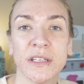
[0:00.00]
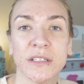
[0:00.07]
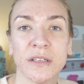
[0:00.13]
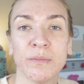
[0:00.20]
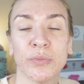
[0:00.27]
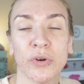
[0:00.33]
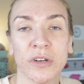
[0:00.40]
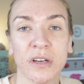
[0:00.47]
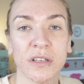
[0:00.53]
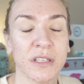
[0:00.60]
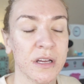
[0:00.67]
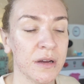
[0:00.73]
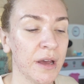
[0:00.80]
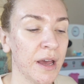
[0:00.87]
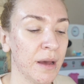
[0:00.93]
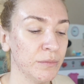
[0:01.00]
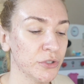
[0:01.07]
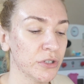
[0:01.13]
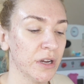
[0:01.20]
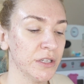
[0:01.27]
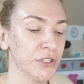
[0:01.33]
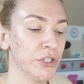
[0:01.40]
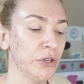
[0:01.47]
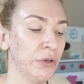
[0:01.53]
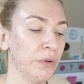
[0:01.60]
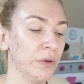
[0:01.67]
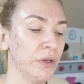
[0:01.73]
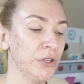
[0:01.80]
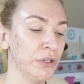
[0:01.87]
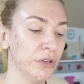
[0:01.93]
some products that I am trying
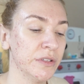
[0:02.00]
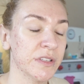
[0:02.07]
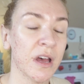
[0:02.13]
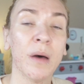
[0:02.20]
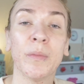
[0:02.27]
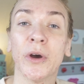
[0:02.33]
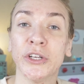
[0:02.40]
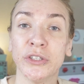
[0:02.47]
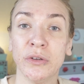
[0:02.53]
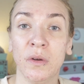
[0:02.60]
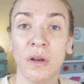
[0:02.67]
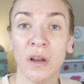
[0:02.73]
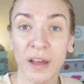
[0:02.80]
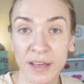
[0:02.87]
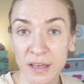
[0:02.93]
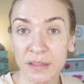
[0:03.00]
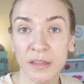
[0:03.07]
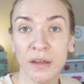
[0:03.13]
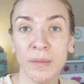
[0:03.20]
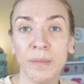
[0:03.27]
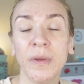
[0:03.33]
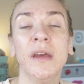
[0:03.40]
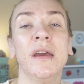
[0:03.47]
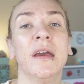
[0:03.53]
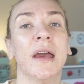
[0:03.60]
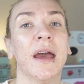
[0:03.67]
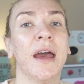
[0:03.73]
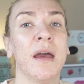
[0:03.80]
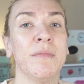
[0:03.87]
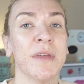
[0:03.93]
to use up. I do like them
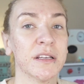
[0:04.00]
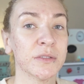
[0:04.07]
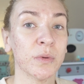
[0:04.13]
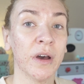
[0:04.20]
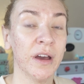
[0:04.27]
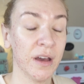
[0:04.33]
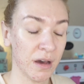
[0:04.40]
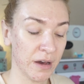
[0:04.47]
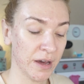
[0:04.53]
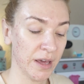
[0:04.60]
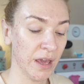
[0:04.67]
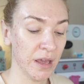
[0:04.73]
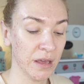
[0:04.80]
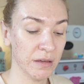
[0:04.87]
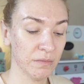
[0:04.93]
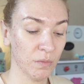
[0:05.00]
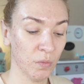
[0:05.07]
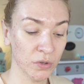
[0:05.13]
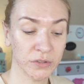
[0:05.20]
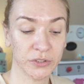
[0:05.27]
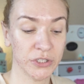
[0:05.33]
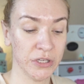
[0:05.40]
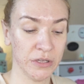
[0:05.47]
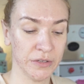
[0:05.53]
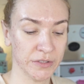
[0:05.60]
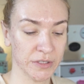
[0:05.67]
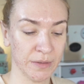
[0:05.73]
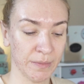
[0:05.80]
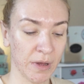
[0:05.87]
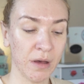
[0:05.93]
and that's why I want to use
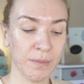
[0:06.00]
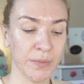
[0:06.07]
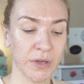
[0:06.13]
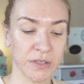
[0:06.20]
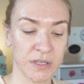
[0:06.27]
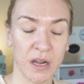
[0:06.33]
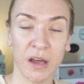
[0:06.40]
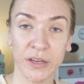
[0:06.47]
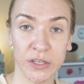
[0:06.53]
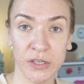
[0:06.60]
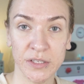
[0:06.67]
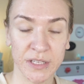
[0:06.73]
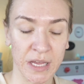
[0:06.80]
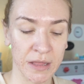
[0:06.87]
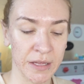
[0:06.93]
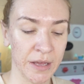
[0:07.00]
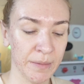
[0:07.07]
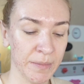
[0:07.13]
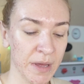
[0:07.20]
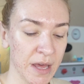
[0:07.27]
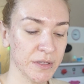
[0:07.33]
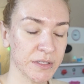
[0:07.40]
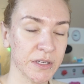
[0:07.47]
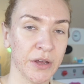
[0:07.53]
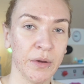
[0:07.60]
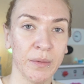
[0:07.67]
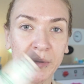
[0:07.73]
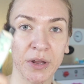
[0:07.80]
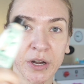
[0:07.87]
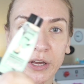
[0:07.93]
them up, because I like using them. So
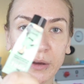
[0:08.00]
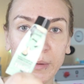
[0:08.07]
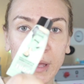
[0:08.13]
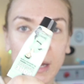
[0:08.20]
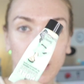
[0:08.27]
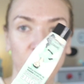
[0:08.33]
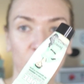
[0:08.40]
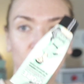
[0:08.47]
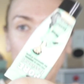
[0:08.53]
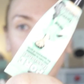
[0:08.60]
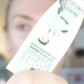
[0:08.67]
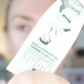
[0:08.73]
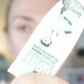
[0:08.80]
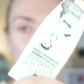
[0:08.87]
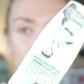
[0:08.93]
I'm going to go in with